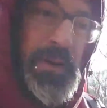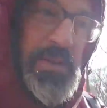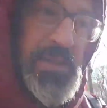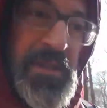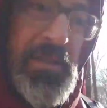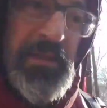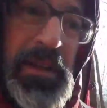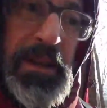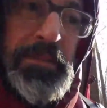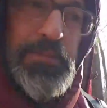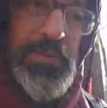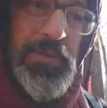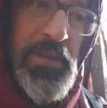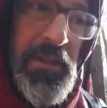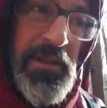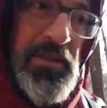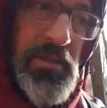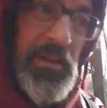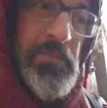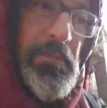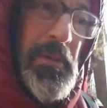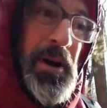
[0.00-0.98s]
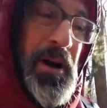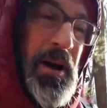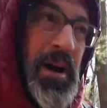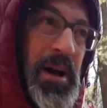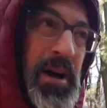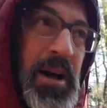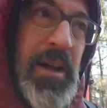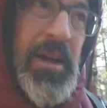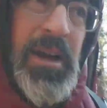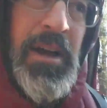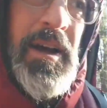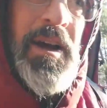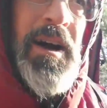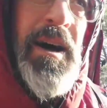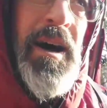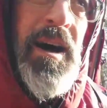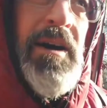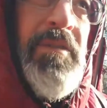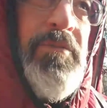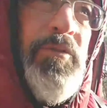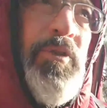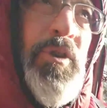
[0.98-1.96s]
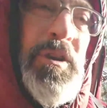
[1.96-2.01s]
my sleep system.
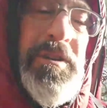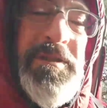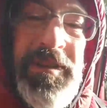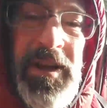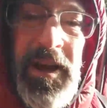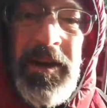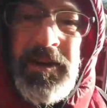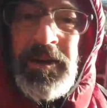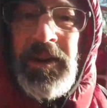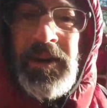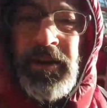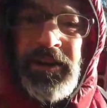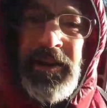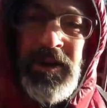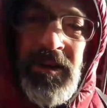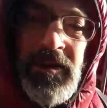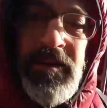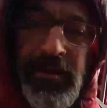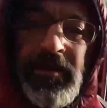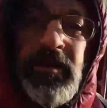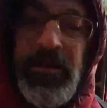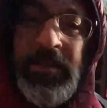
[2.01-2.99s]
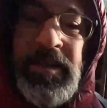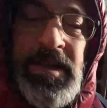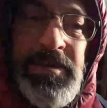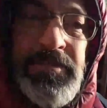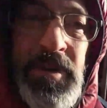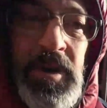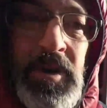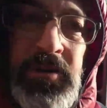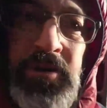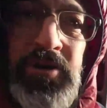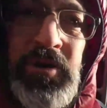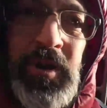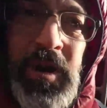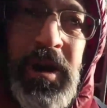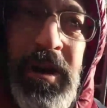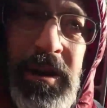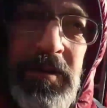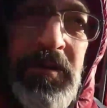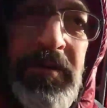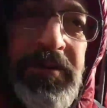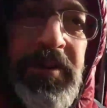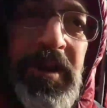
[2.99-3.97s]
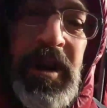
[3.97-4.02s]
For a tent, I got the Nemo
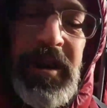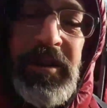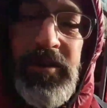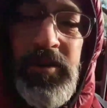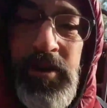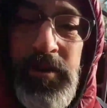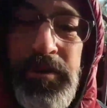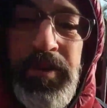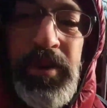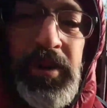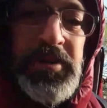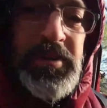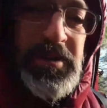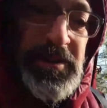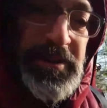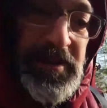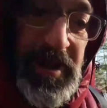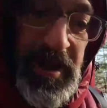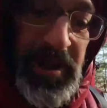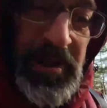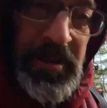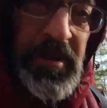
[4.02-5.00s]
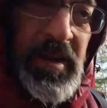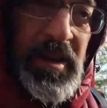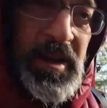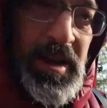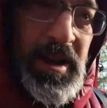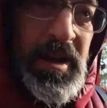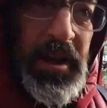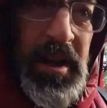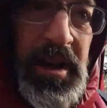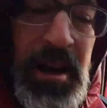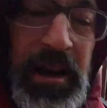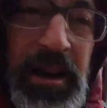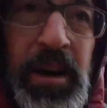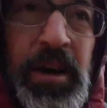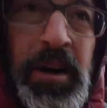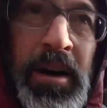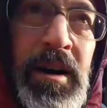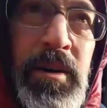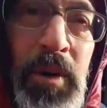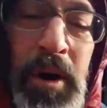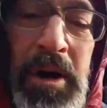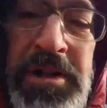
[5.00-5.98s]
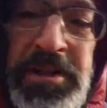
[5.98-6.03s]
Dragonfly 2-person tent.
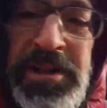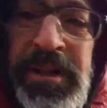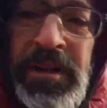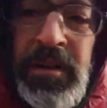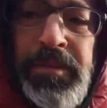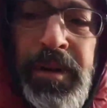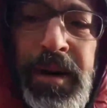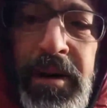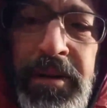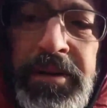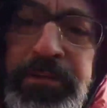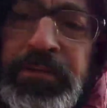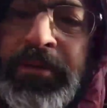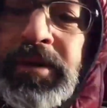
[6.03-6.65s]
Weighs in about